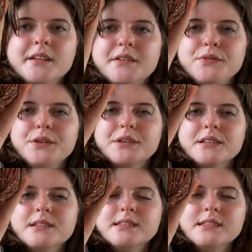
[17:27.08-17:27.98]
if you
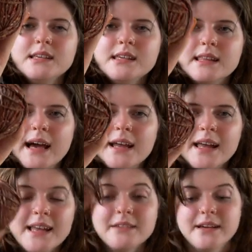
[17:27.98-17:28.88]
can see that.
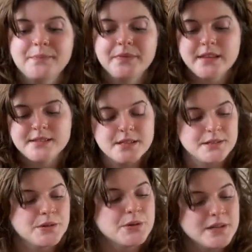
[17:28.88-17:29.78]
Anyway, so
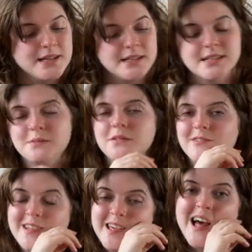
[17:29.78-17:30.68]
holding it double
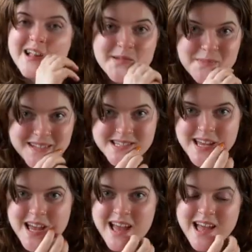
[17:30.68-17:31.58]
really helps.
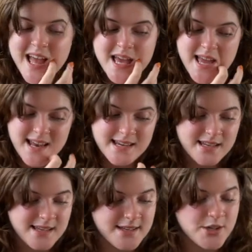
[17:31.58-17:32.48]
It
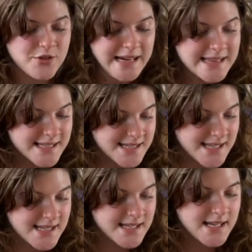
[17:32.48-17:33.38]
strengthens
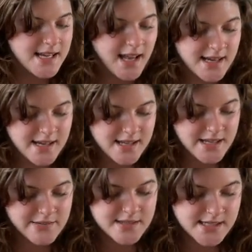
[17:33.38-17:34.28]
it and it
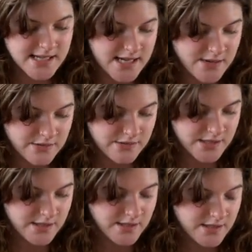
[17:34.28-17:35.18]
evens out,
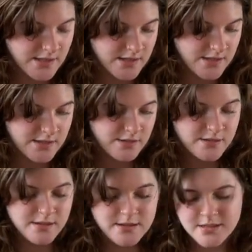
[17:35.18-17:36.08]

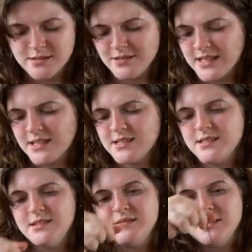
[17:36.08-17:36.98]
you know, like, because
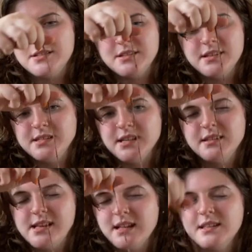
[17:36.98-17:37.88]
there's, it's
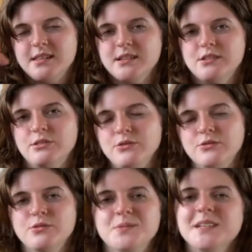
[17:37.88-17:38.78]
unlikely that two
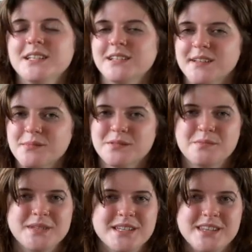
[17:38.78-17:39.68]
tweedy lumps will
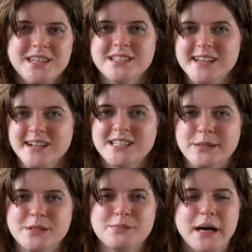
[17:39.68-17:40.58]
be in the exact same
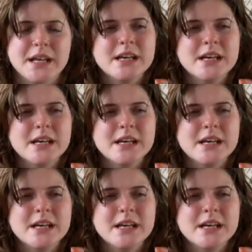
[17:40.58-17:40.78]
spot.